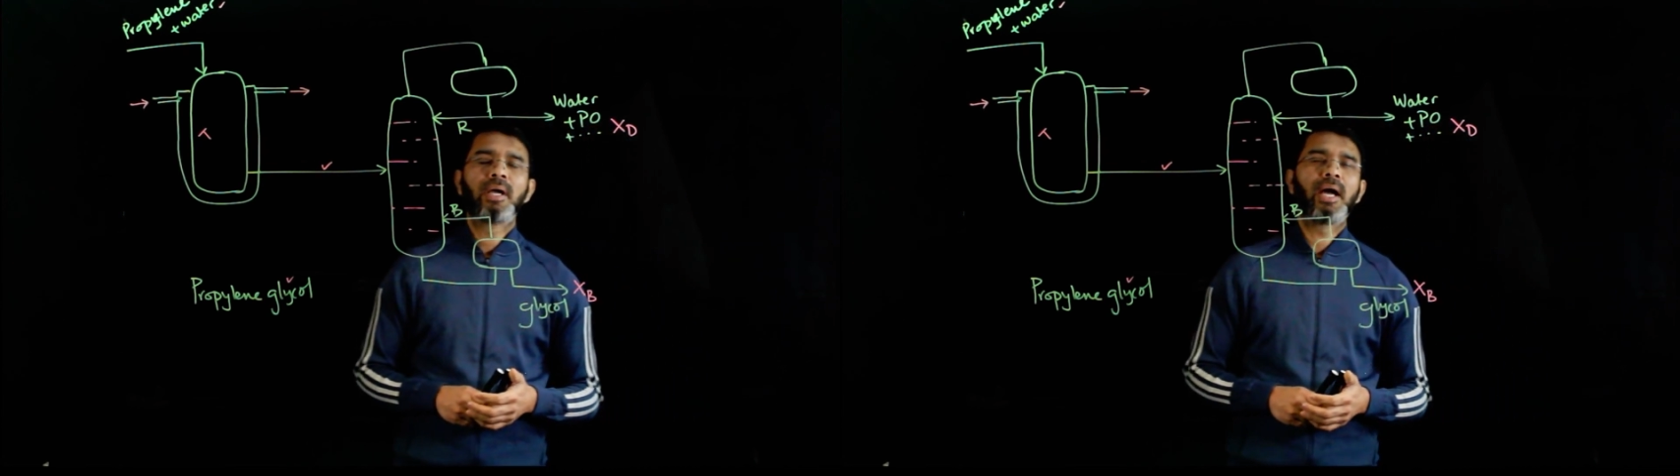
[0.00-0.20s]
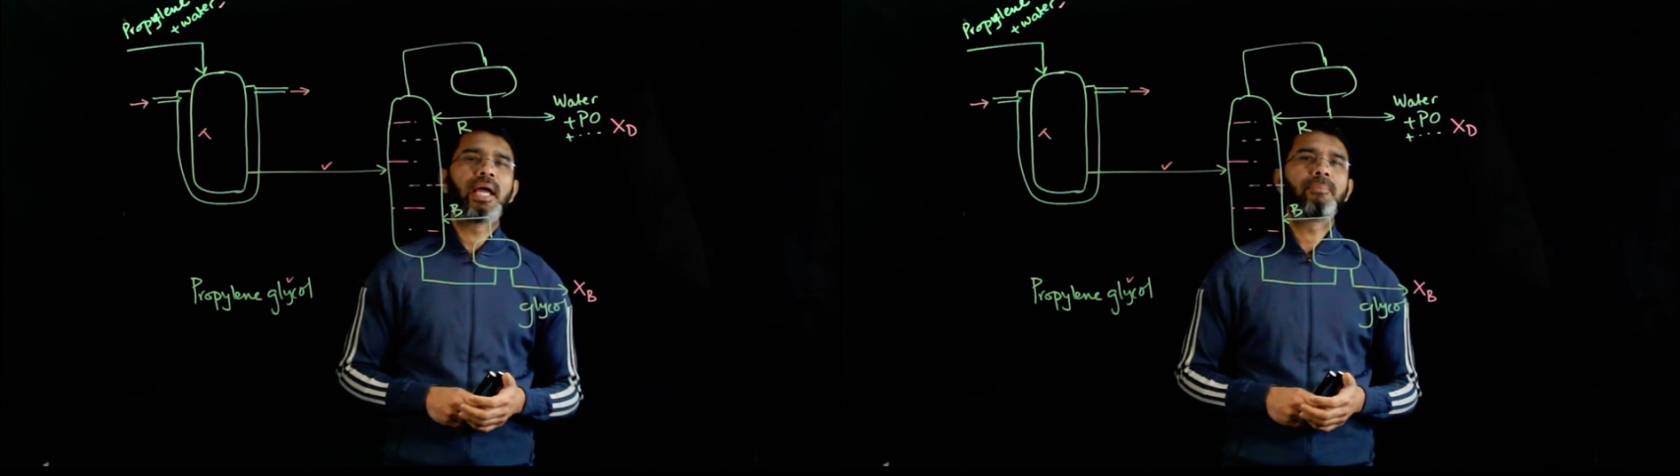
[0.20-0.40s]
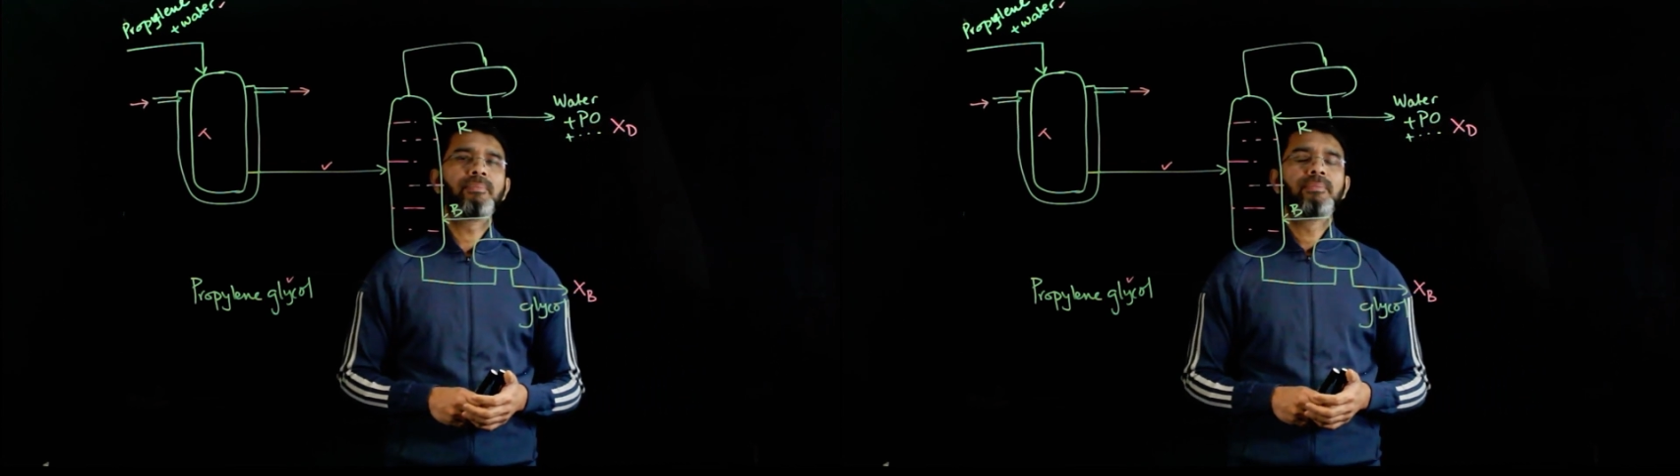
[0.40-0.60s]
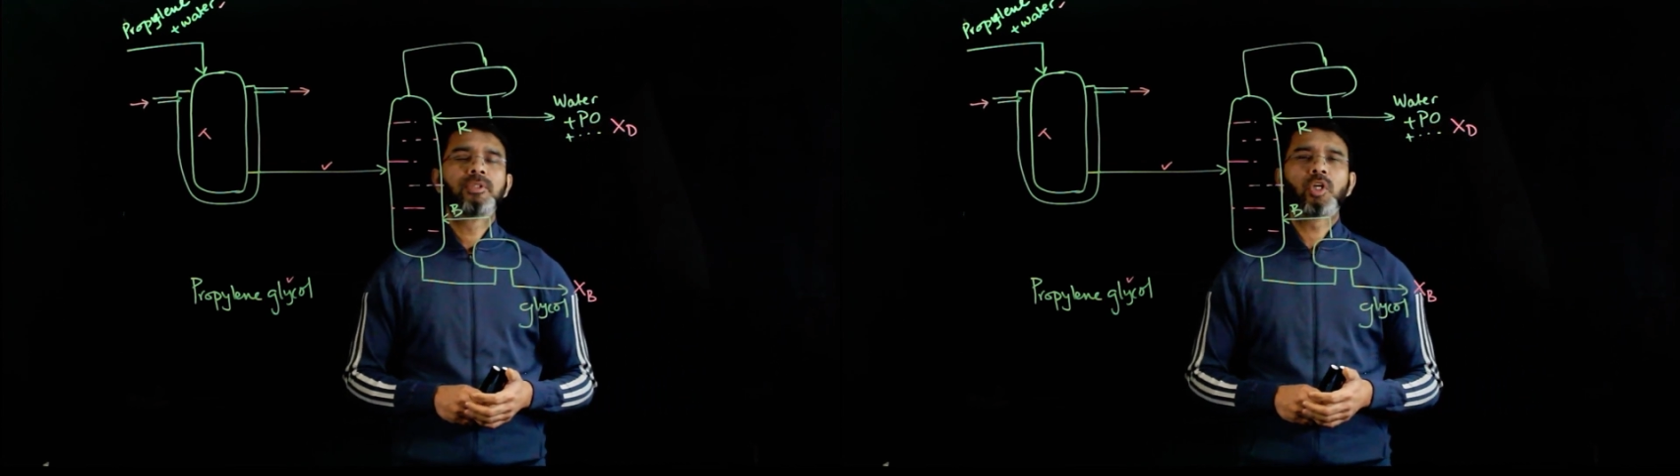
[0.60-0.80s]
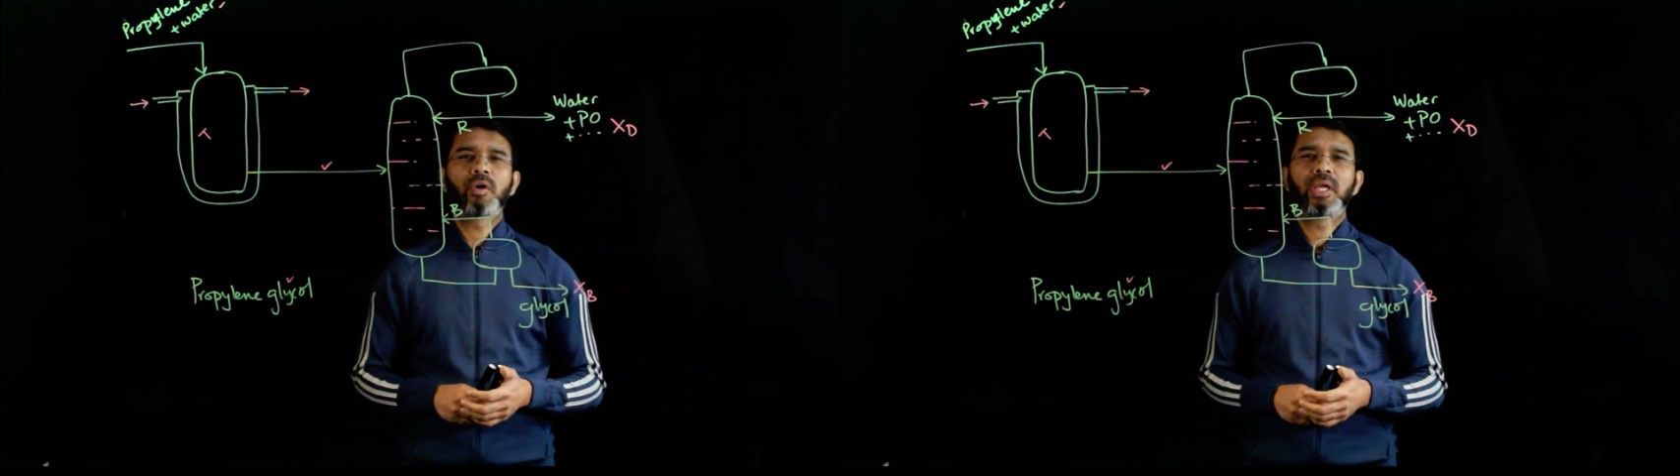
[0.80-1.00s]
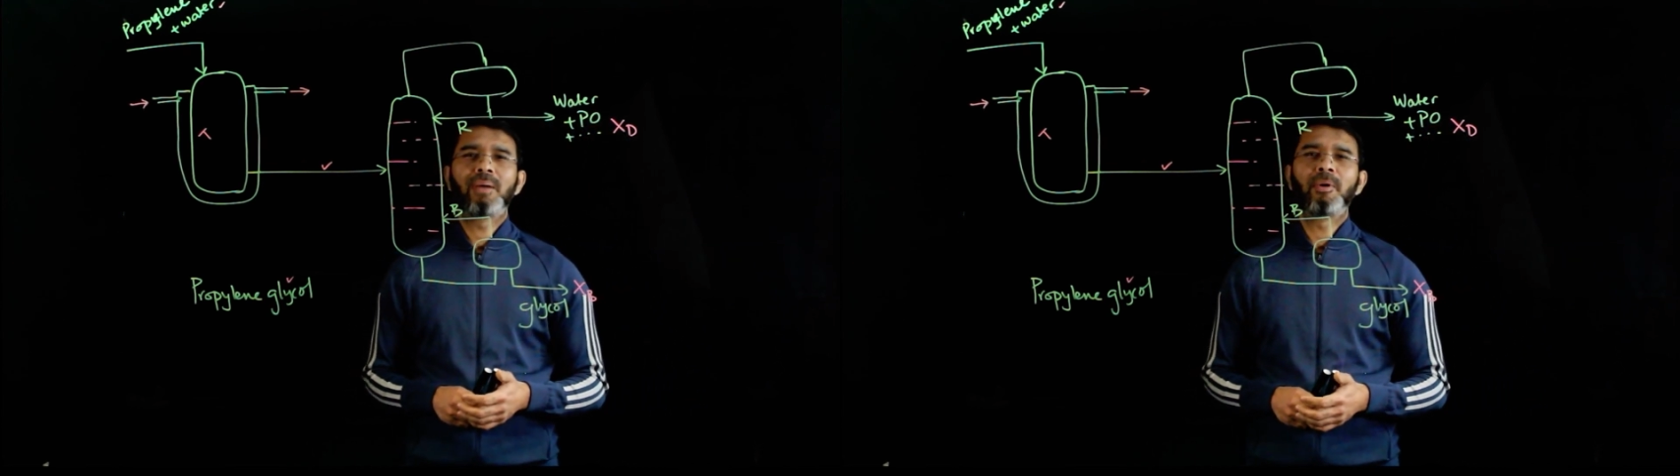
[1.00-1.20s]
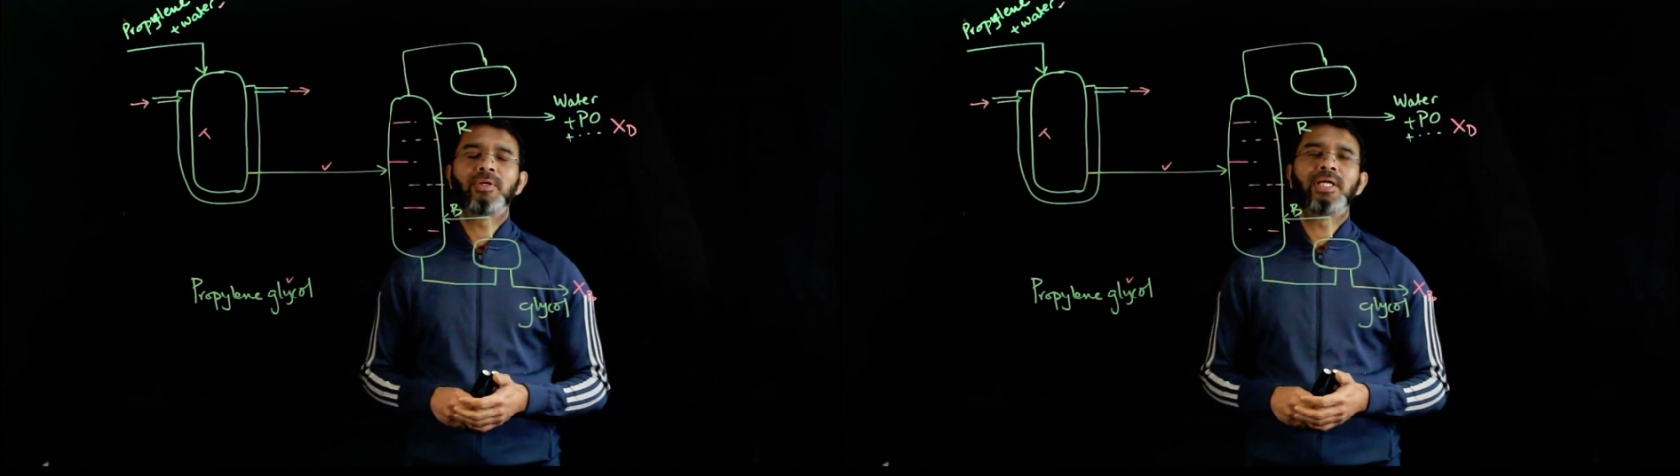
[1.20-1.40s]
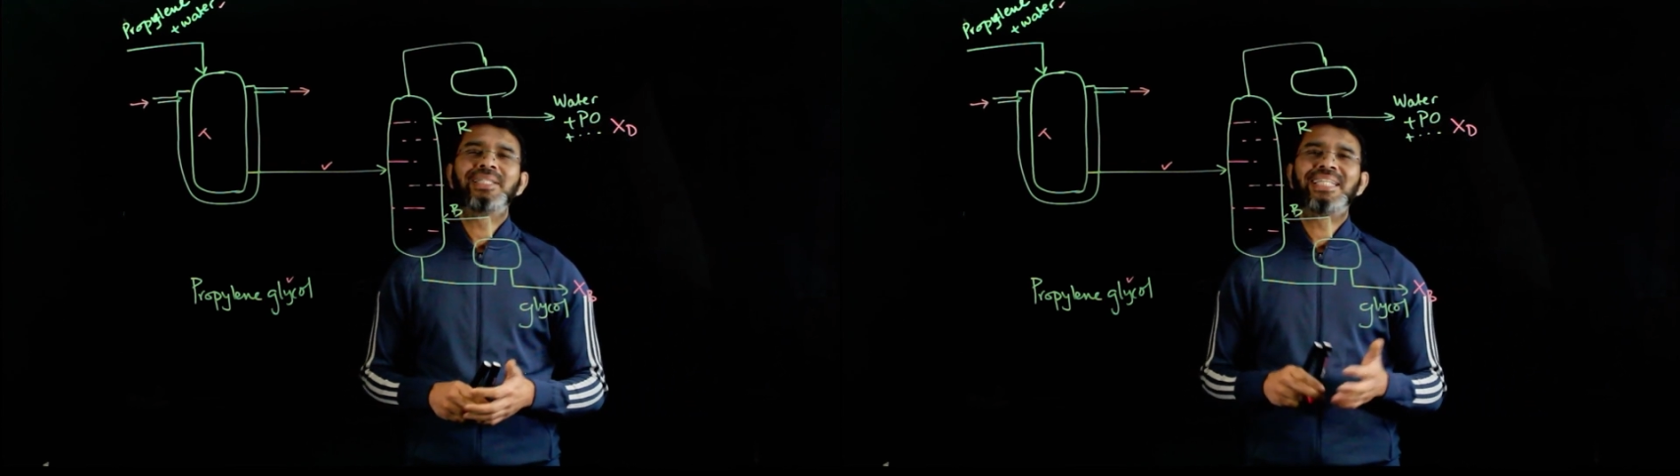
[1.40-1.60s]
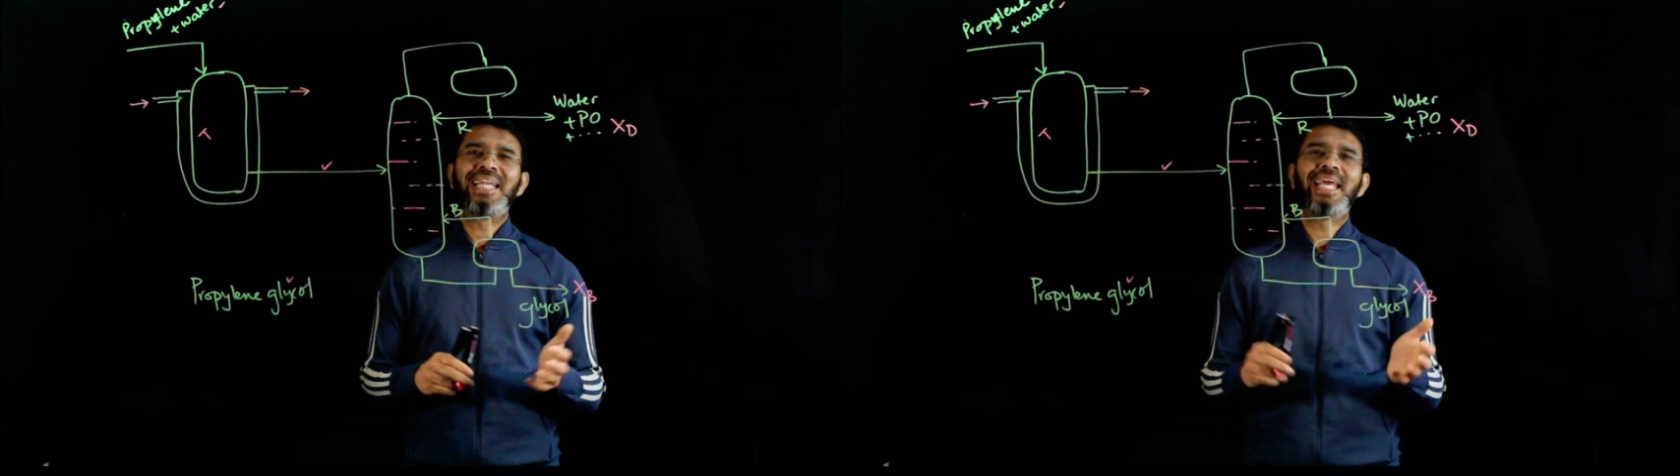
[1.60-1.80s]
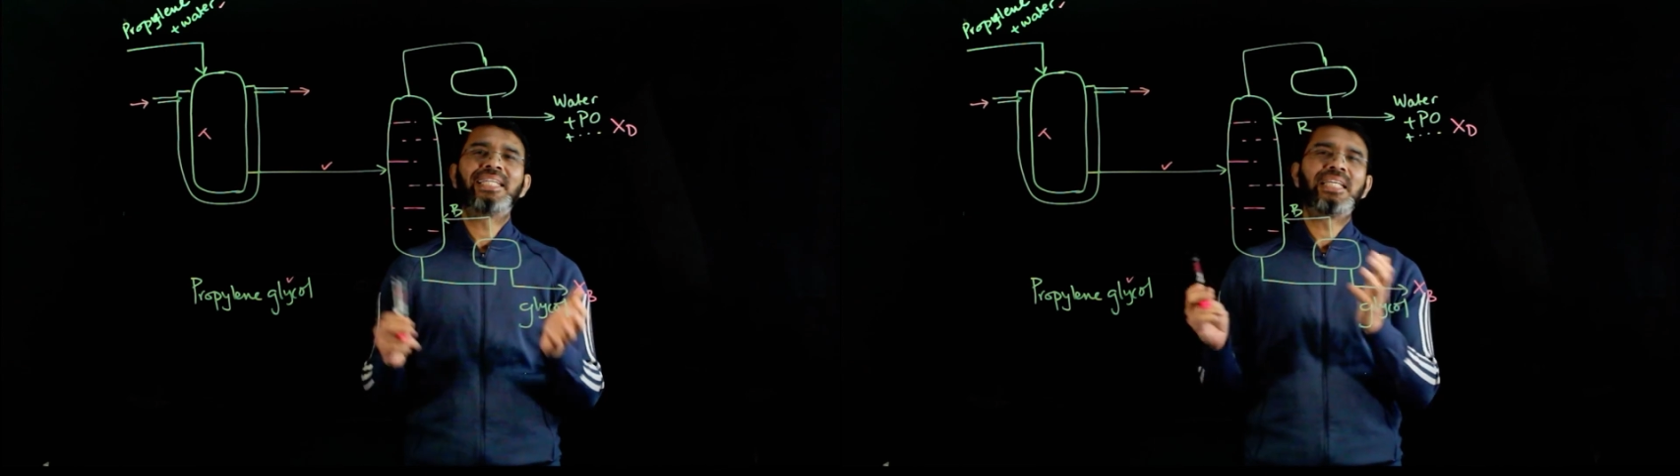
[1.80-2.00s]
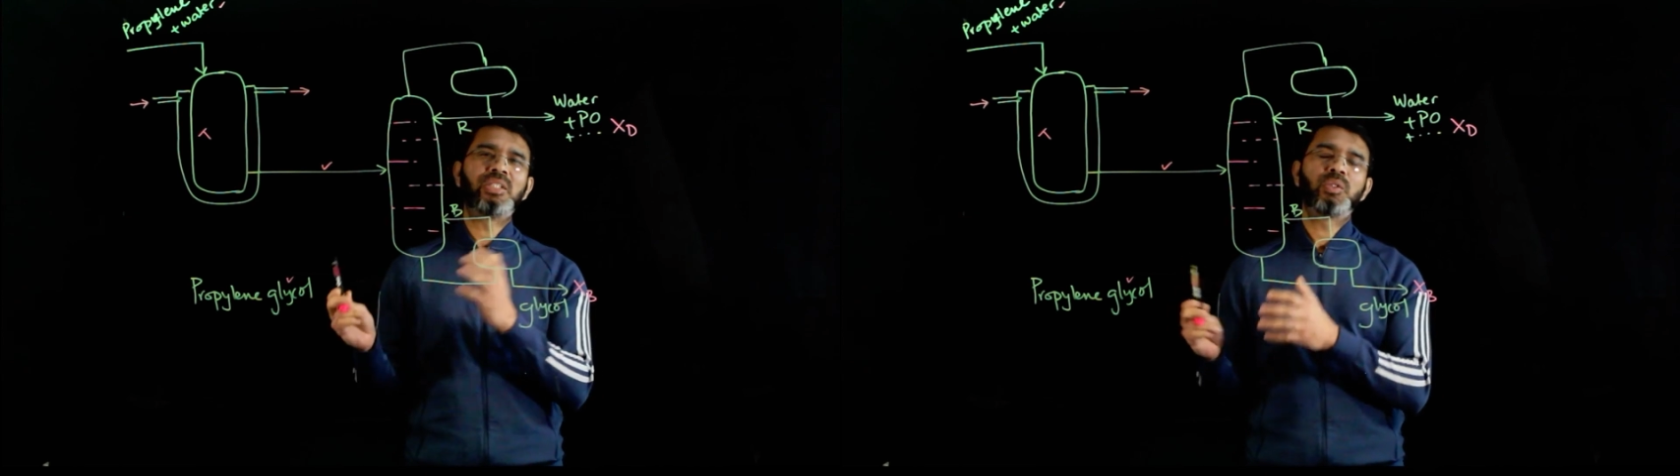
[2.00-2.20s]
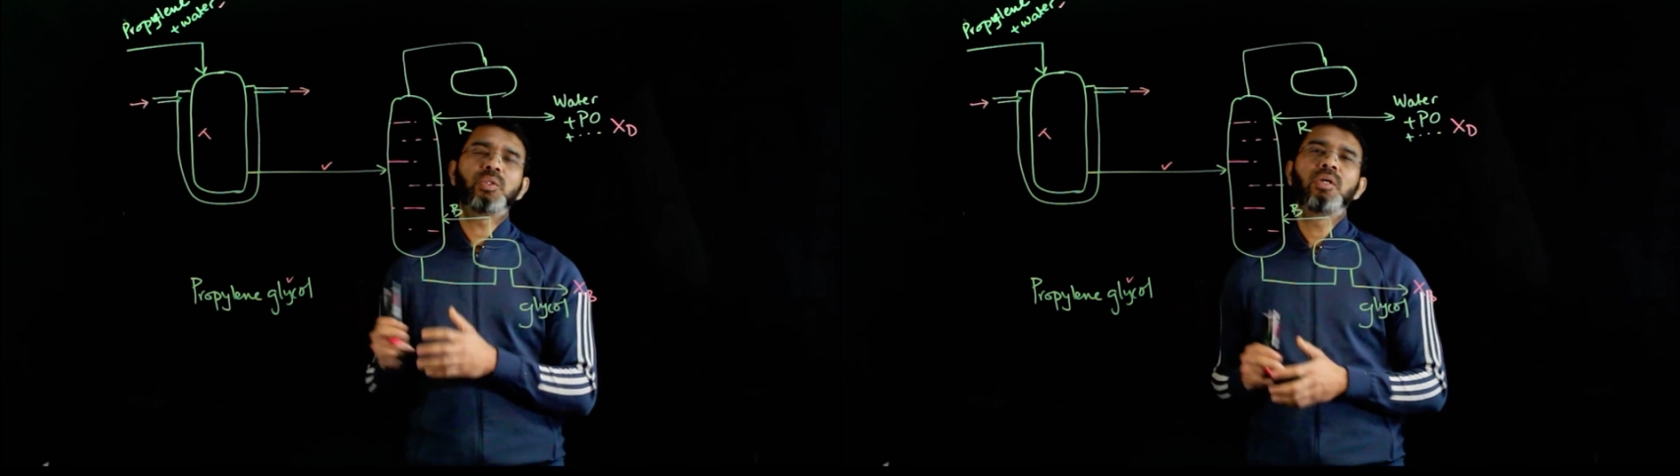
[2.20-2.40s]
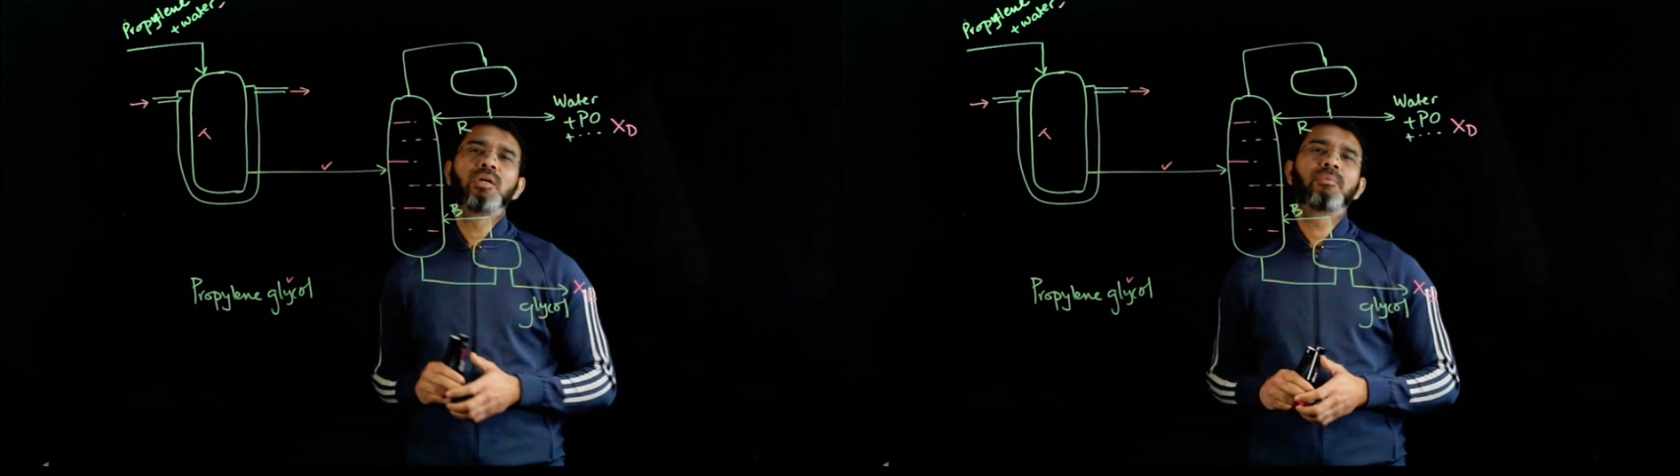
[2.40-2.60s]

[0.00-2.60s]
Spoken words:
I am talking about and relate it to